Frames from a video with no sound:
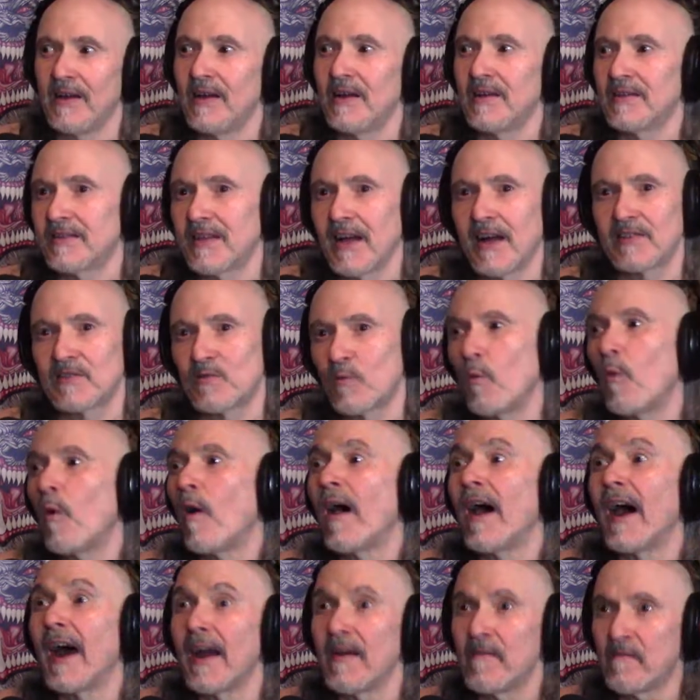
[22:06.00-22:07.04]
That's
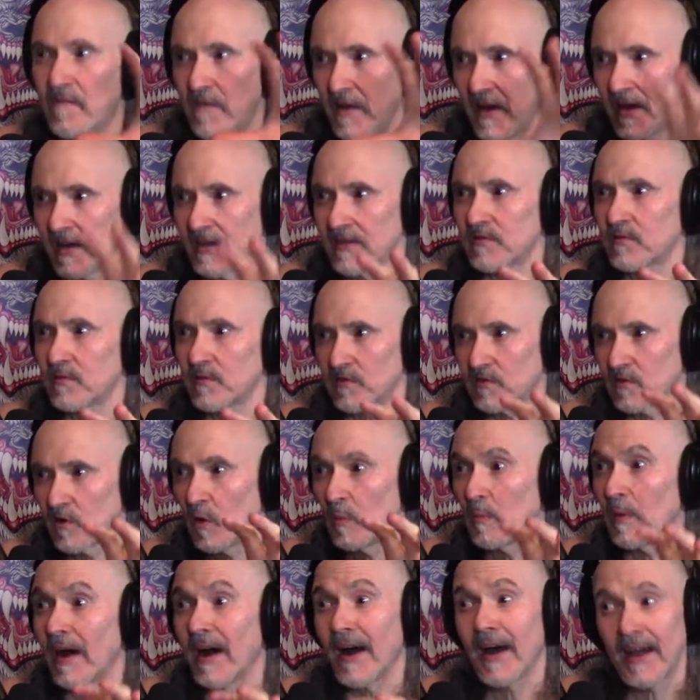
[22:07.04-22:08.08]
why Vegas was
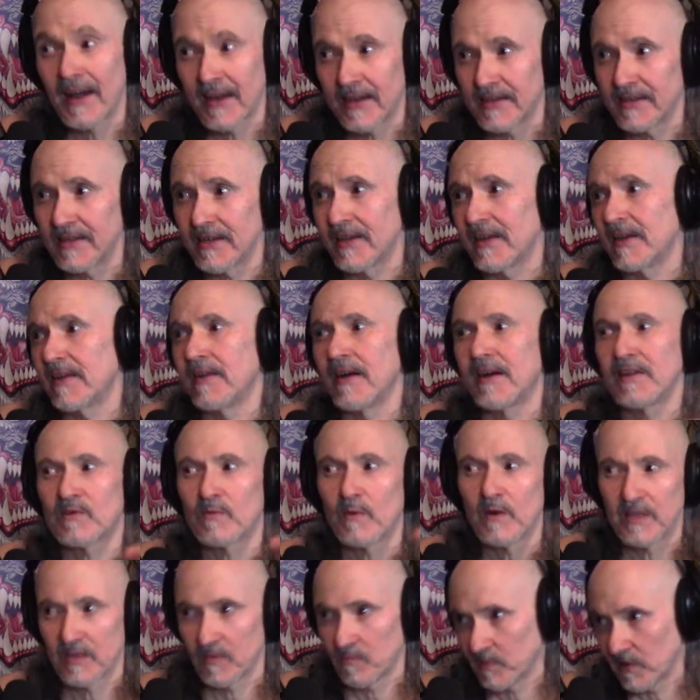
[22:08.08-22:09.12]
so behind it, and that's
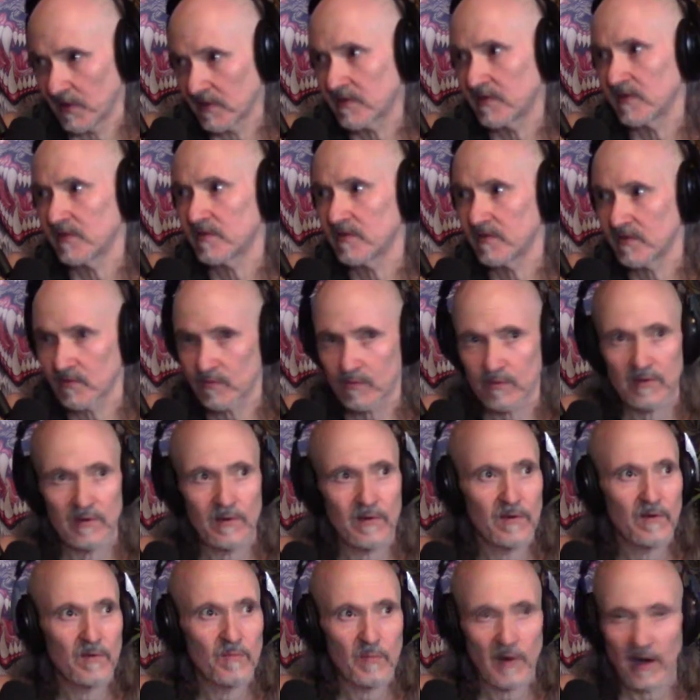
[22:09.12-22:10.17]
why the businesses
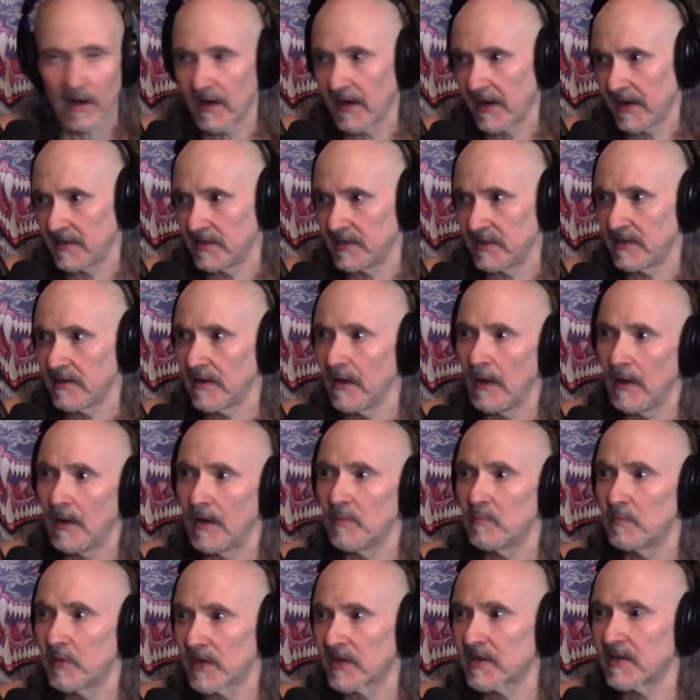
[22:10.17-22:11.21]
were behind it,
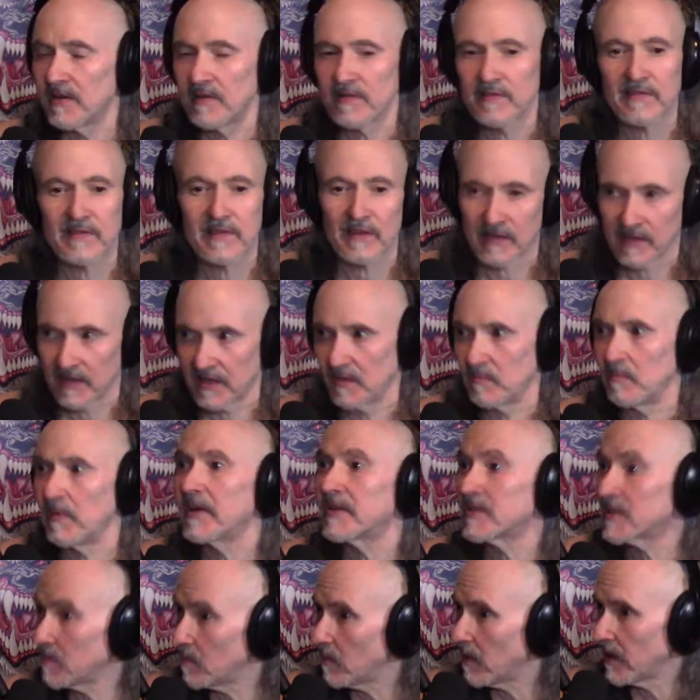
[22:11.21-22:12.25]
oh, yeah. because they're going to
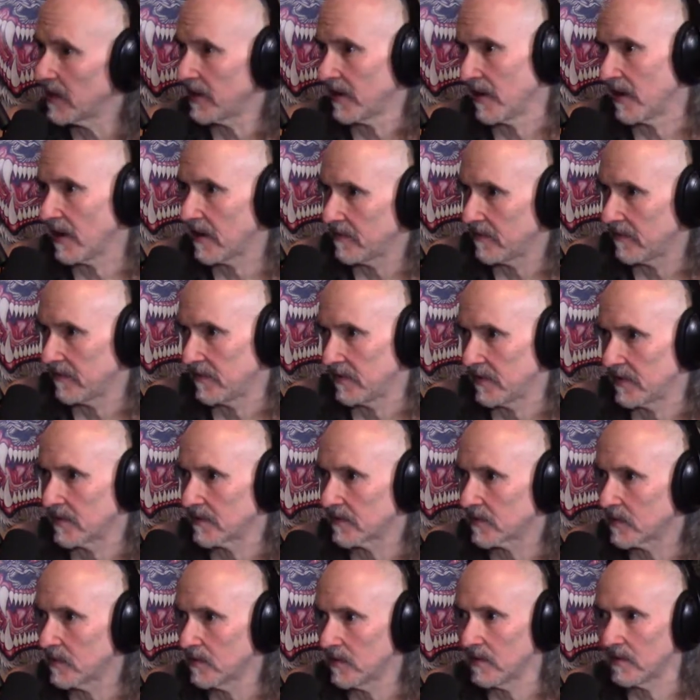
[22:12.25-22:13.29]
make the money off of it, and
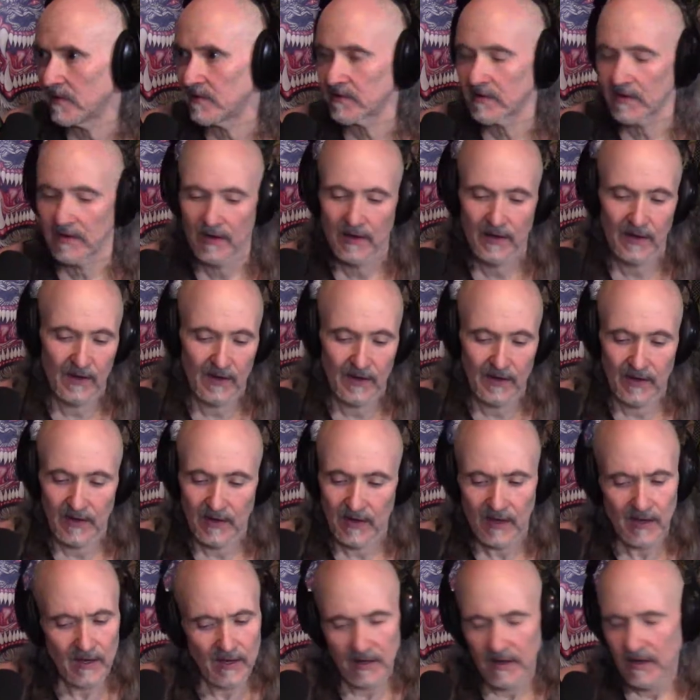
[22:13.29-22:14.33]
of get course. People in the
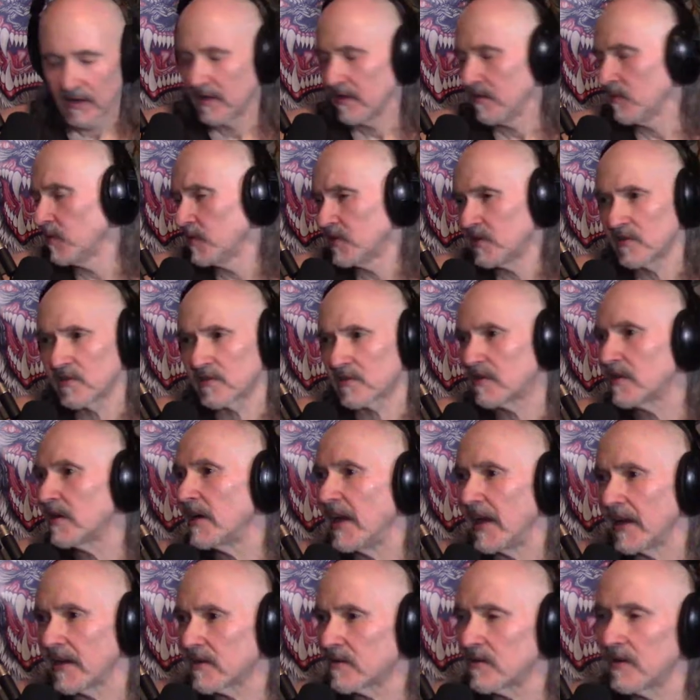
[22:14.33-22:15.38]
casinos gambling. Which is
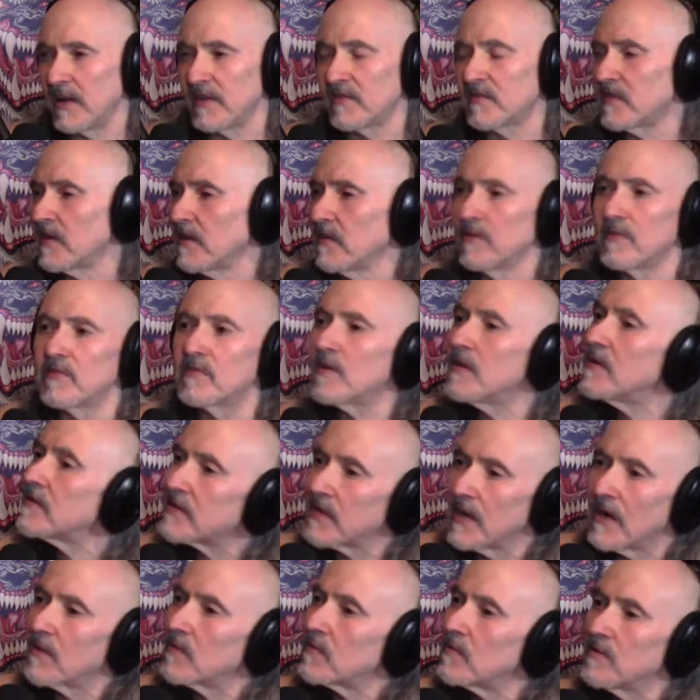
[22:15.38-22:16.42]
great. Great. Sell those
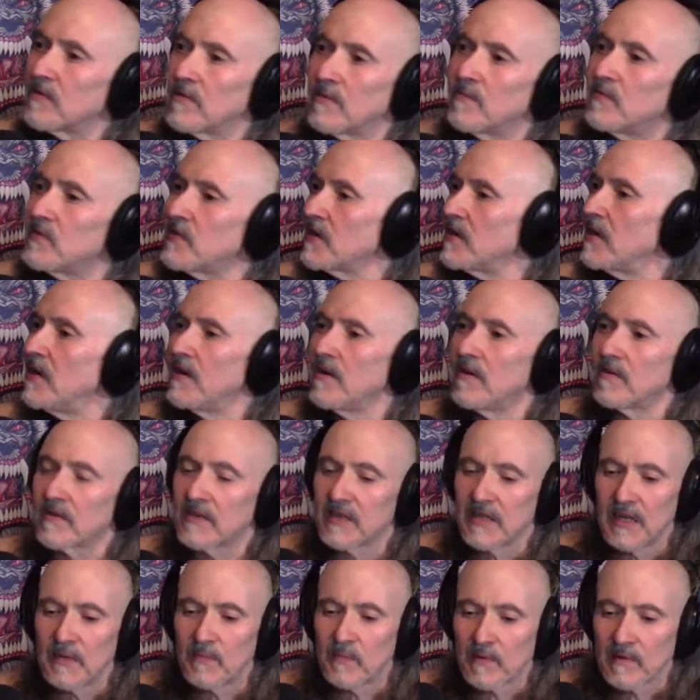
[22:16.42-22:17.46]
hotel rooms, you yeah. know,
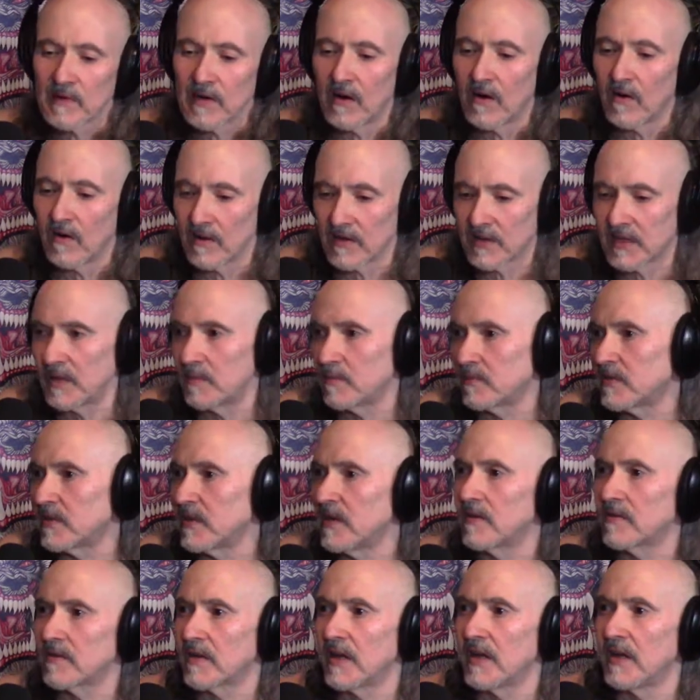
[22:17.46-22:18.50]
keep them going, keep them
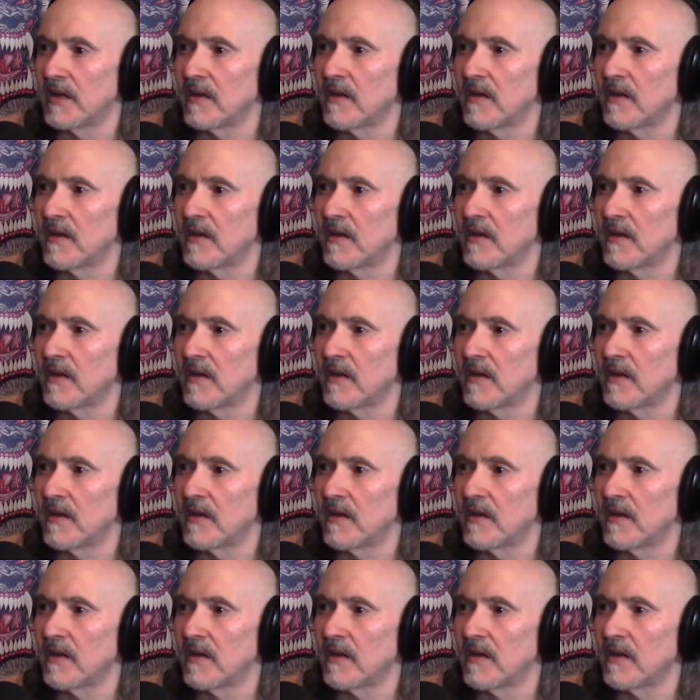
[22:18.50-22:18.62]
tailgating.